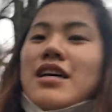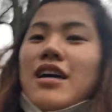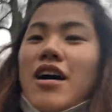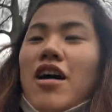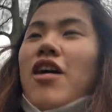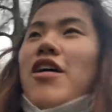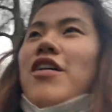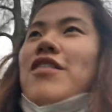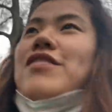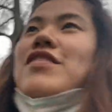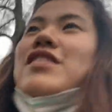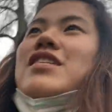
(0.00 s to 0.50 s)

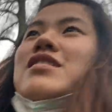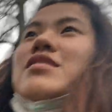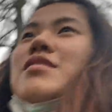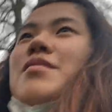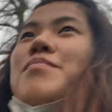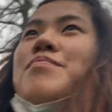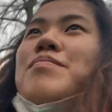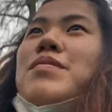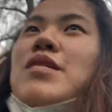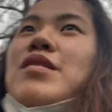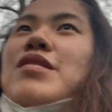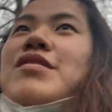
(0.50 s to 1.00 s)
all these
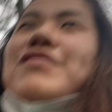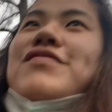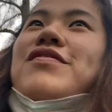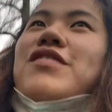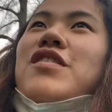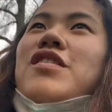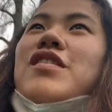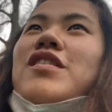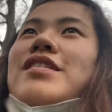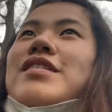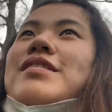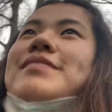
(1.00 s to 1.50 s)

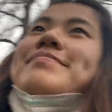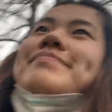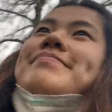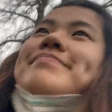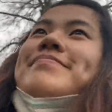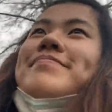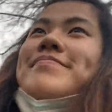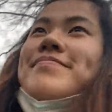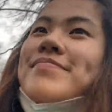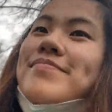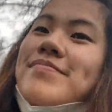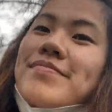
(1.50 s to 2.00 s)
beautiful
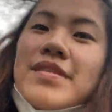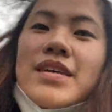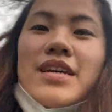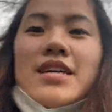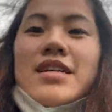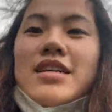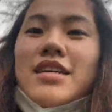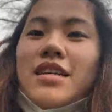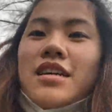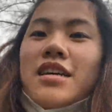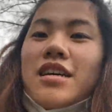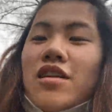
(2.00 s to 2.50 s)

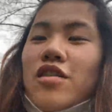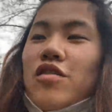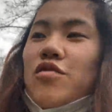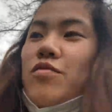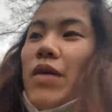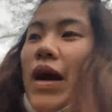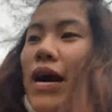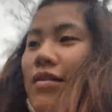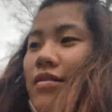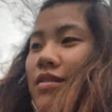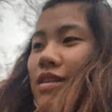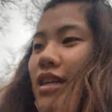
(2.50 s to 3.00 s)

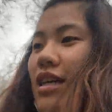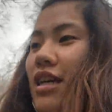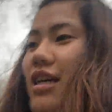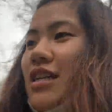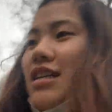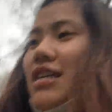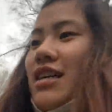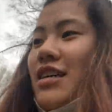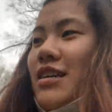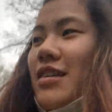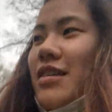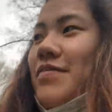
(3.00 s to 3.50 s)

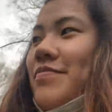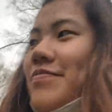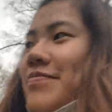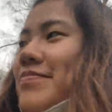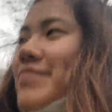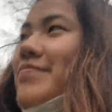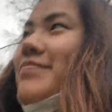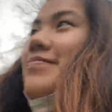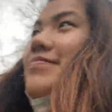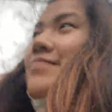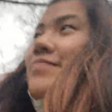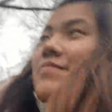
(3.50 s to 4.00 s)
grounded
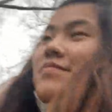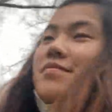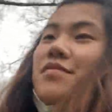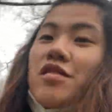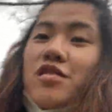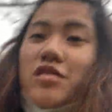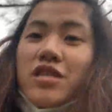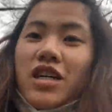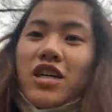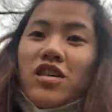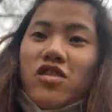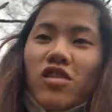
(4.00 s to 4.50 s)

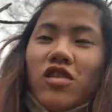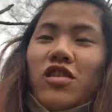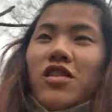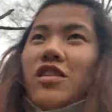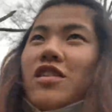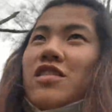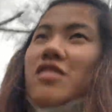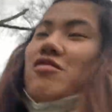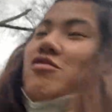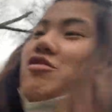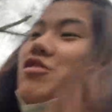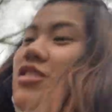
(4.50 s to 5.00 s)

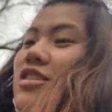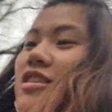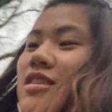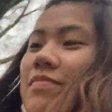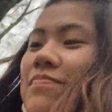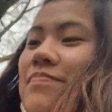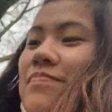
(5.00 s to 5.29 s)
creatures are just